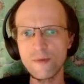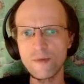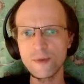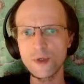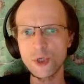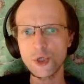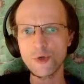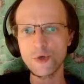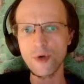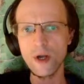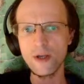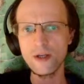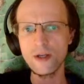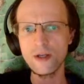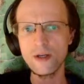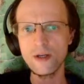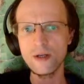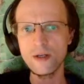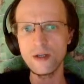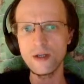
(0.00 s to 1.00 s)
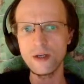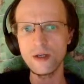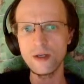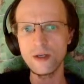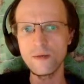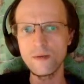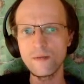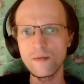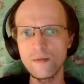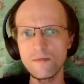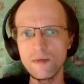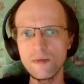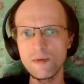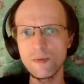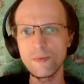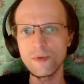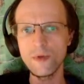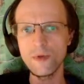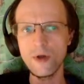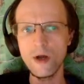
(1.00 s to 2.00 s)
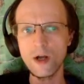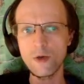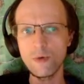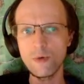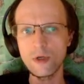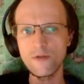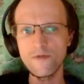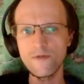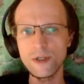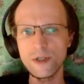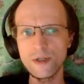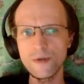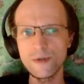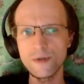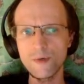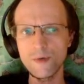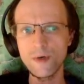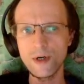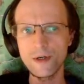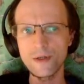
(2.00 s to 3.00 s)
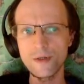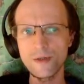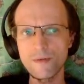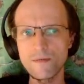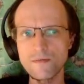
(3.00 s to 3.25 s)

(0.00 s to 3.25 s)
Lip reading: to try and maybe block one of these two squares.